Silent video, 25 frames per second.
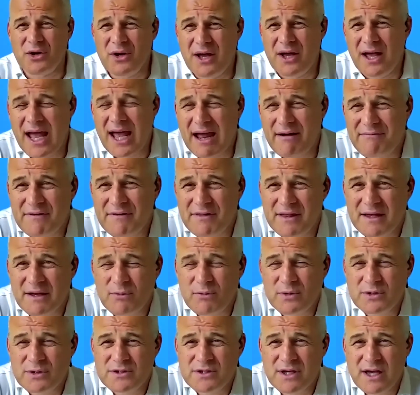everything
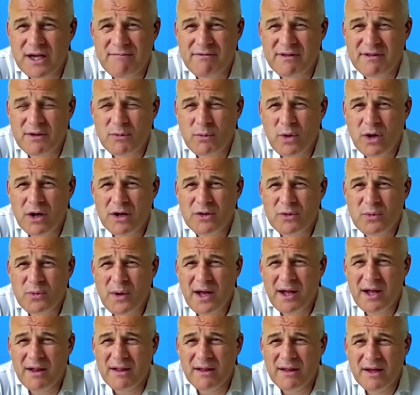worked
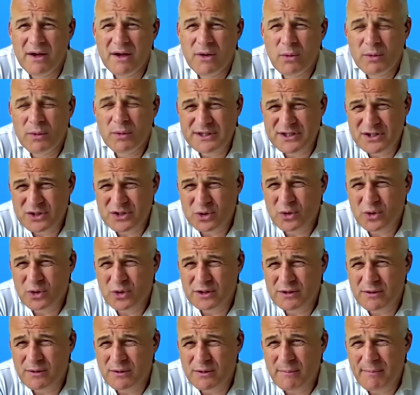well. What we saw
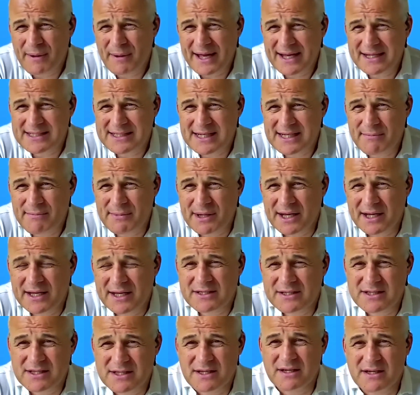with the pandemic
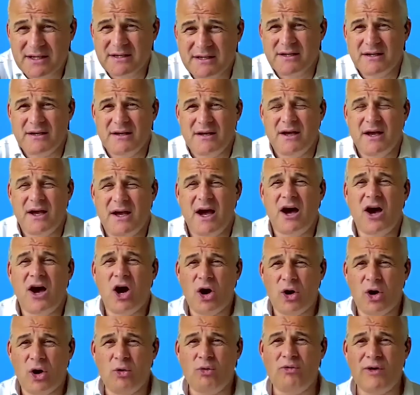is that a
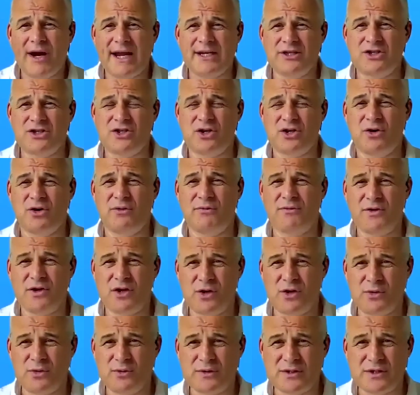whole range of
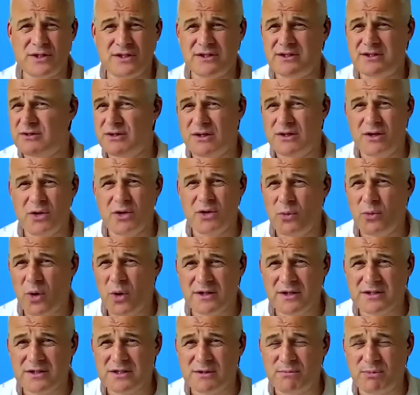users who
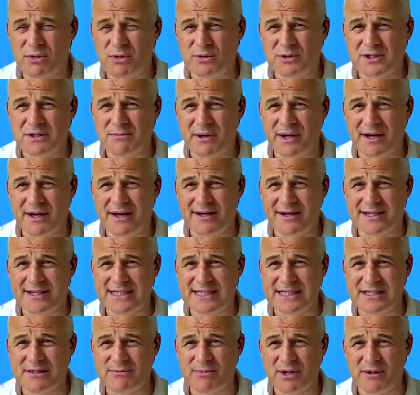weren't supported by
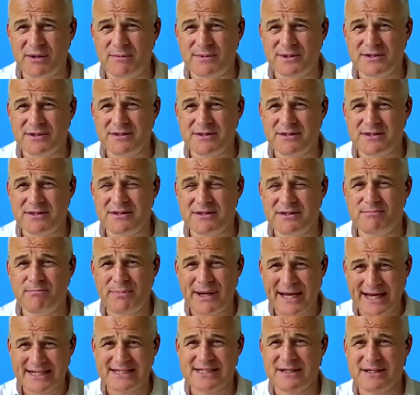IT departments
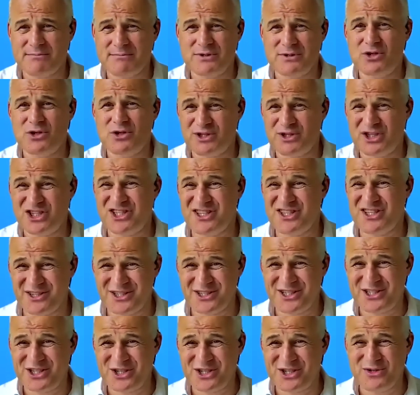picked up Zoom
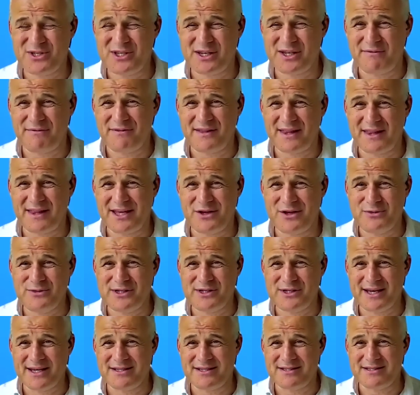started using it for their use
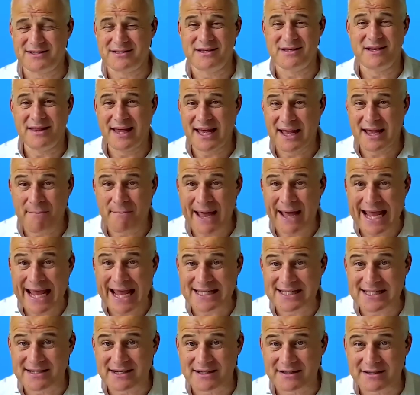cases. They
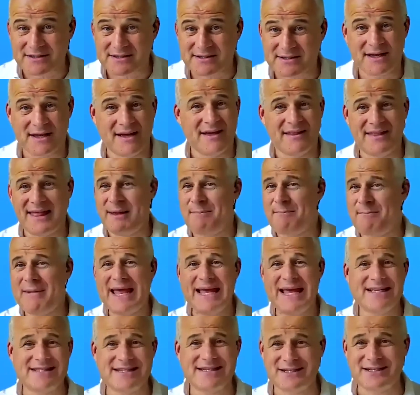amazed us. They
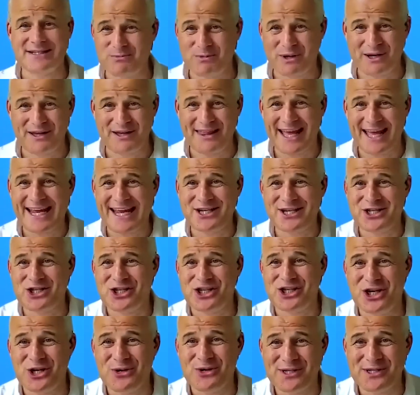amazed us by their
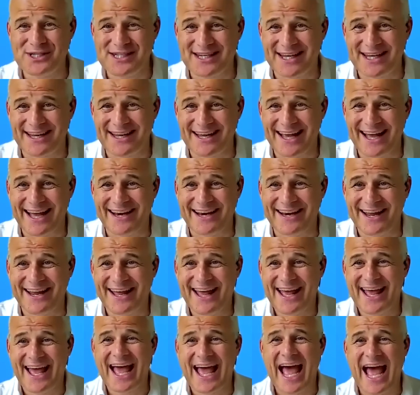ingenuity and
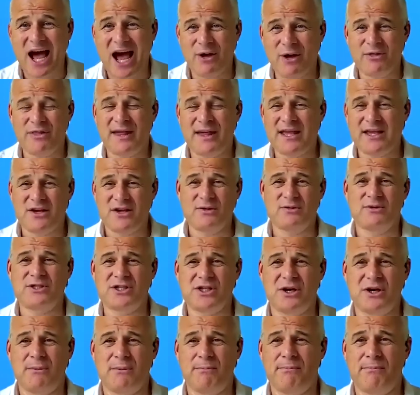how they used
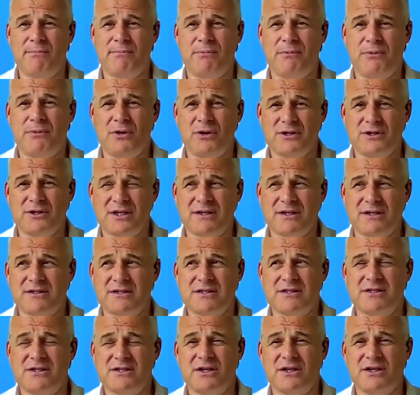our
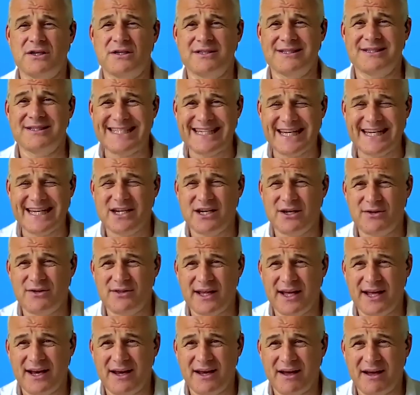products to continue
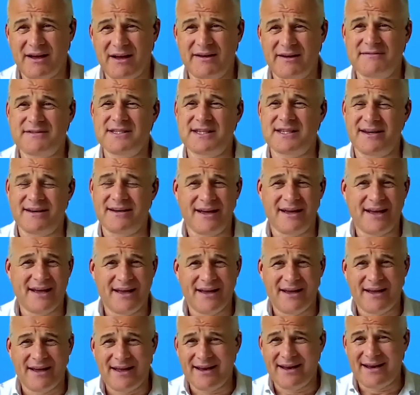their lives in
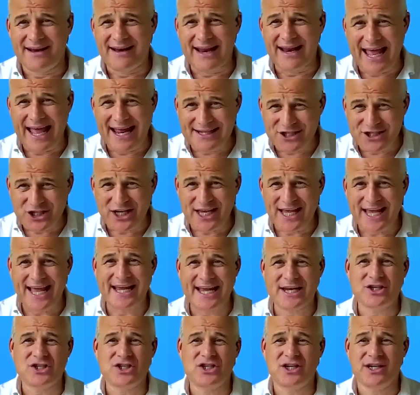
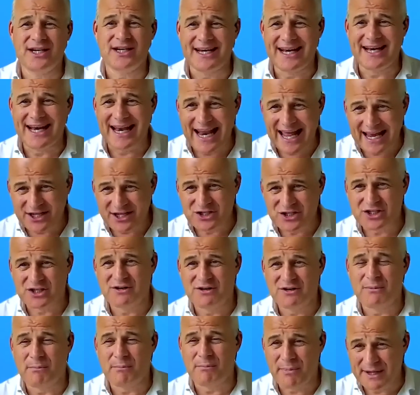education, in
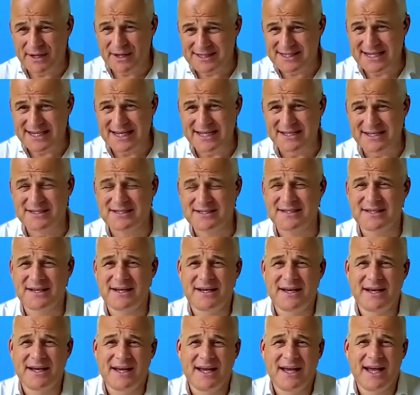leisure and business.
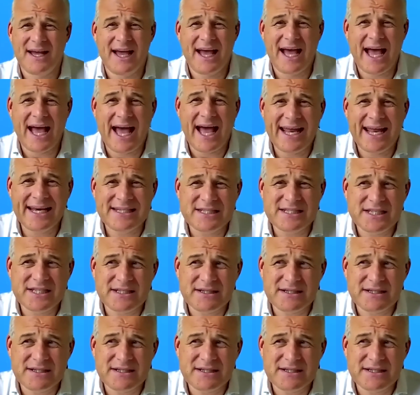And